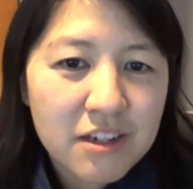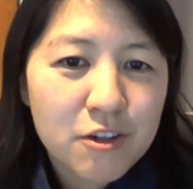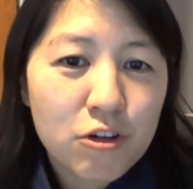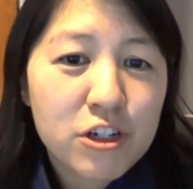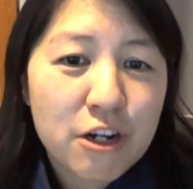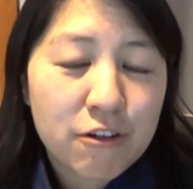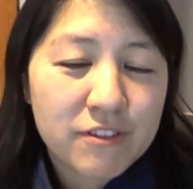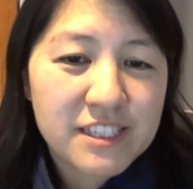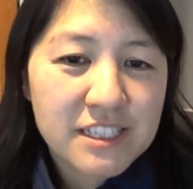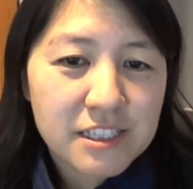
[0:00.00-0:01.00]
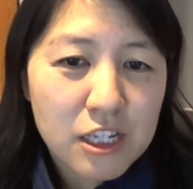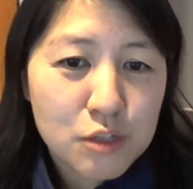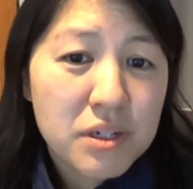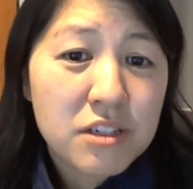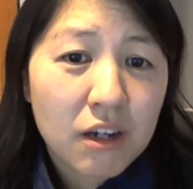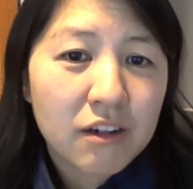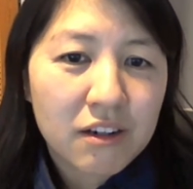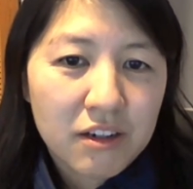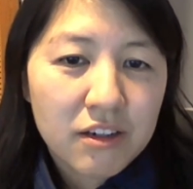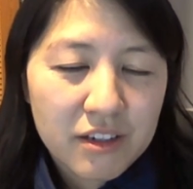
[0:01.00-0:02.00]
neurodegenerative diseases has been
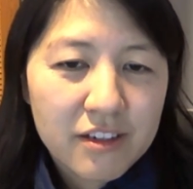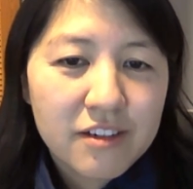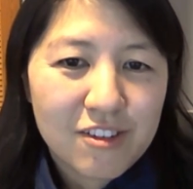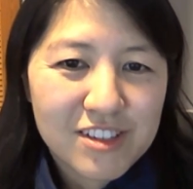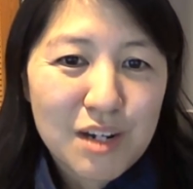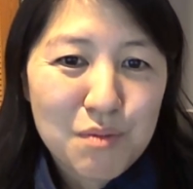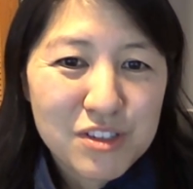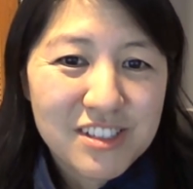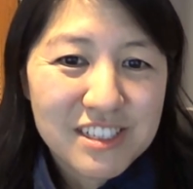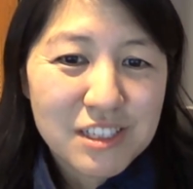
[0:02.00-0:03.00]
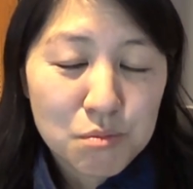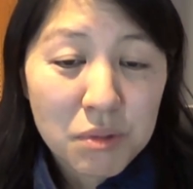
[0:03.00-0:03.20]
done in Alzheimer's disease.